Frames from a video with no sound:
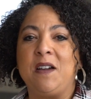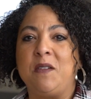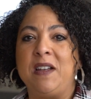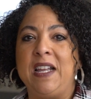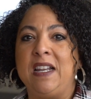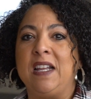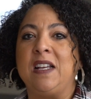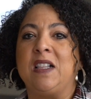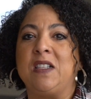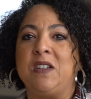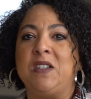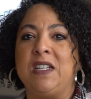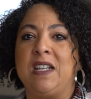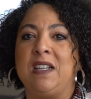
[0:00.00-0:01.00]
equity, and
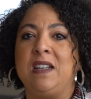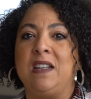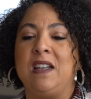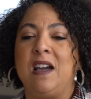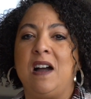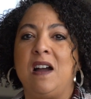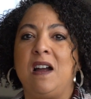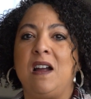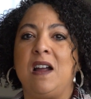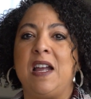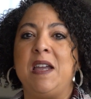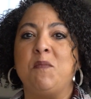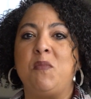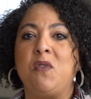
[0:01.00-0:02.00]
inclusion are
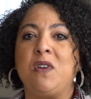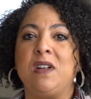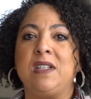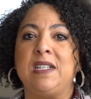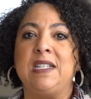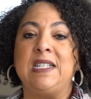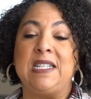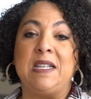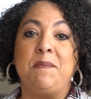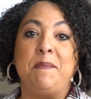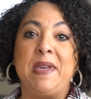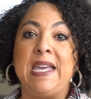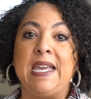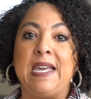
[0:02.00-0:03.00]
important to
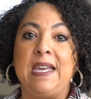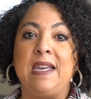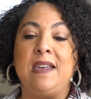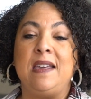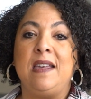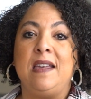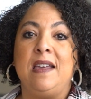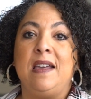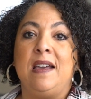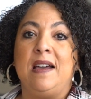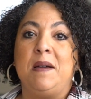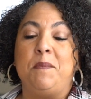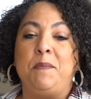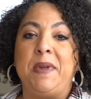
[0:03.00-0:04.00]
me
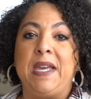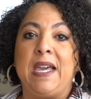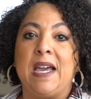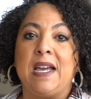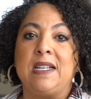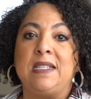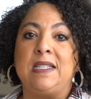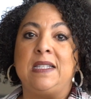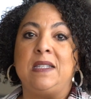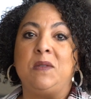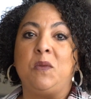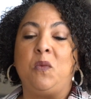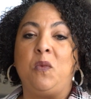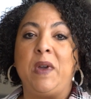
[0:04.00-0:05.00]
because
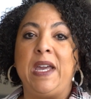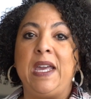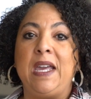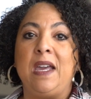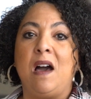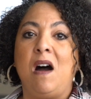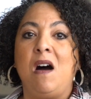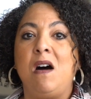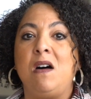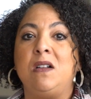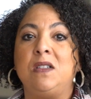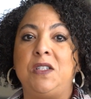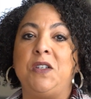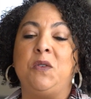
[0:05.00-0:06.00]
we
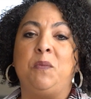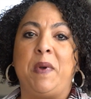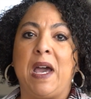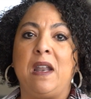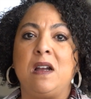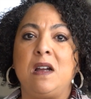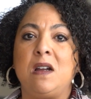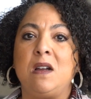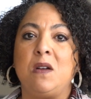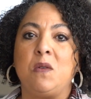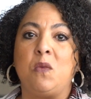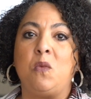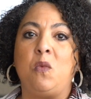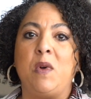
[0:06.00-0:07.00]
all do better
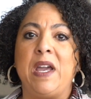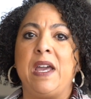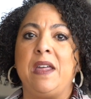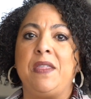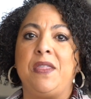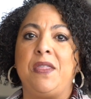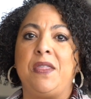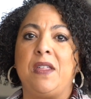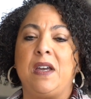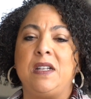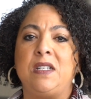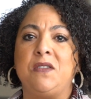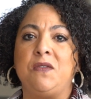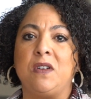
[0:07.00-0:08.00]
with a
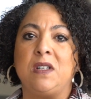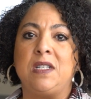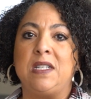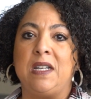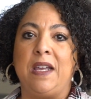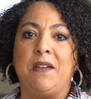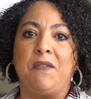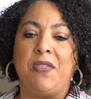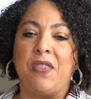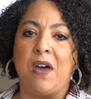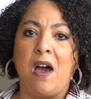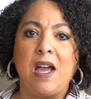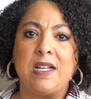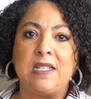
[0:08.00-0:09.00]
diversity of
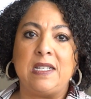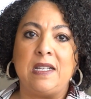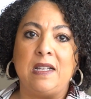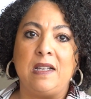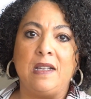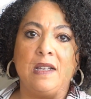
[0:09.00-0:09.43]
thought.